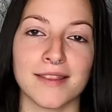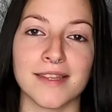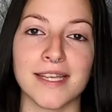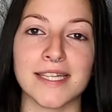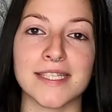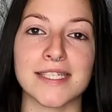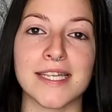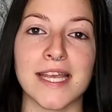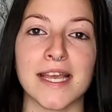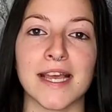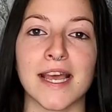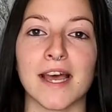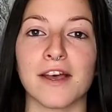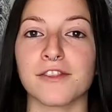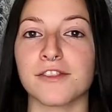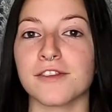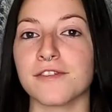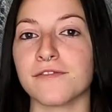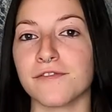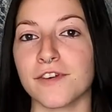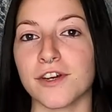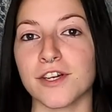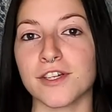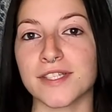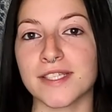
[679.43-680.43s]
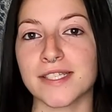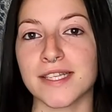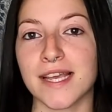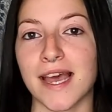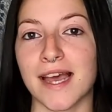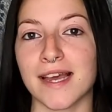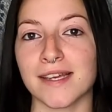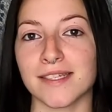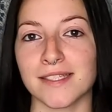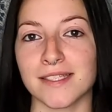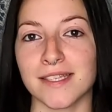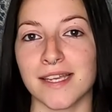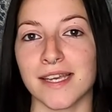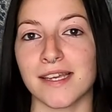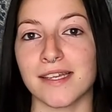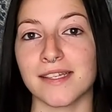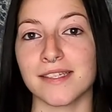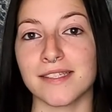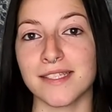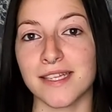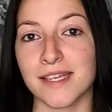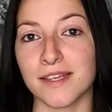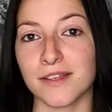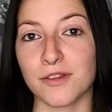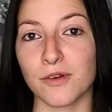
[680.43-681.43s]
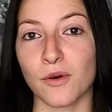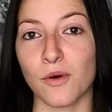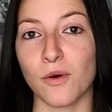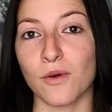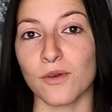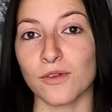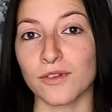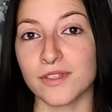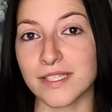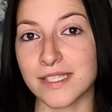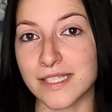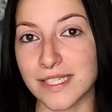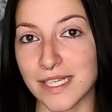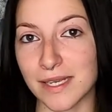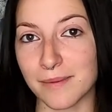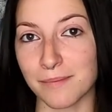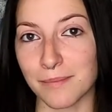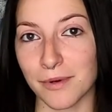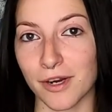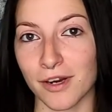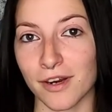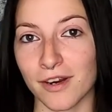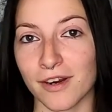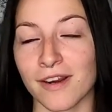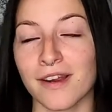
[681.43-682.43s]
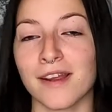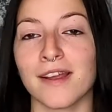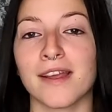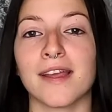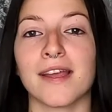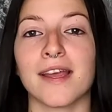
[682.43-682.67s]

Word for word: they take out the first casket, dig the hole deeper,